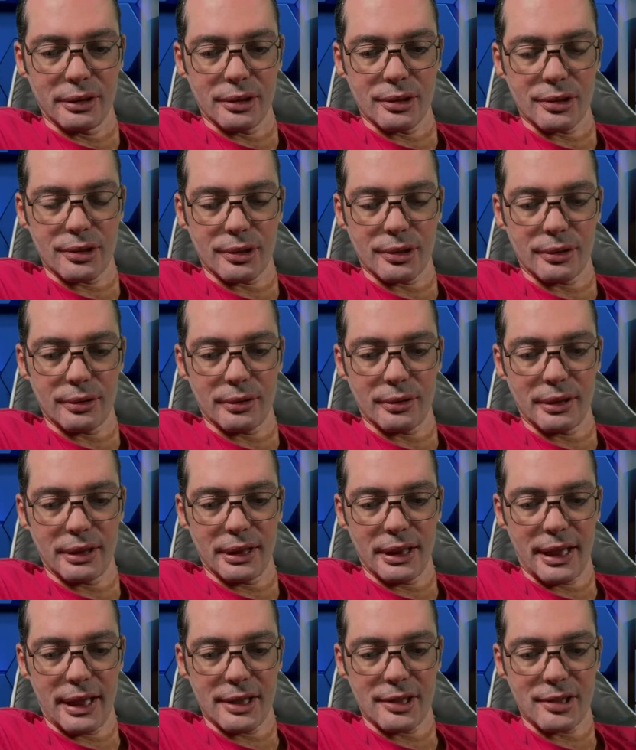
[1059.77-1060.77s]
So
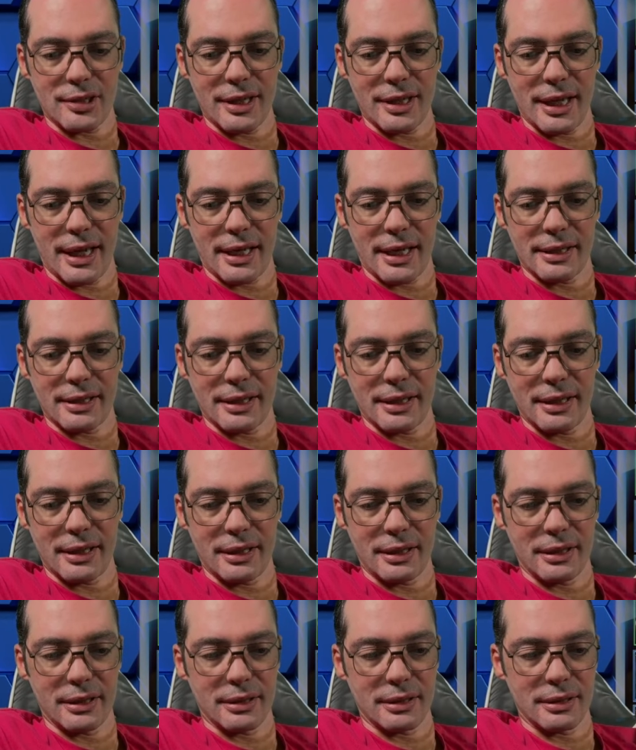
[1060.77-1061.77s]
let's get
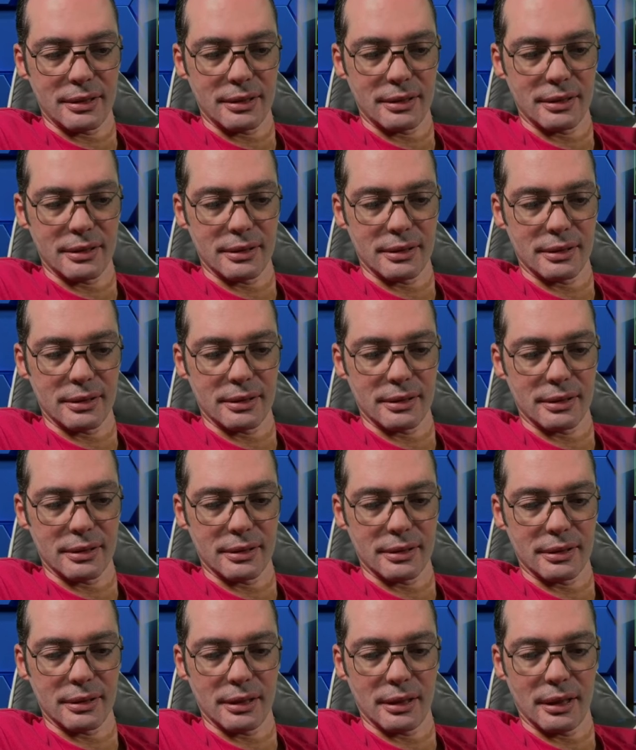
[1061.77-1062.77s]
him
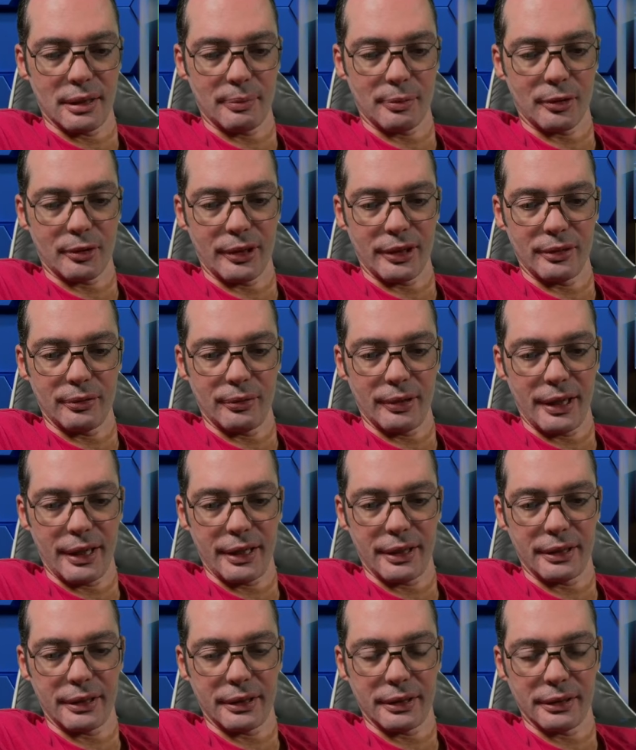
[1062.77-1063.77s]
upgrade rank.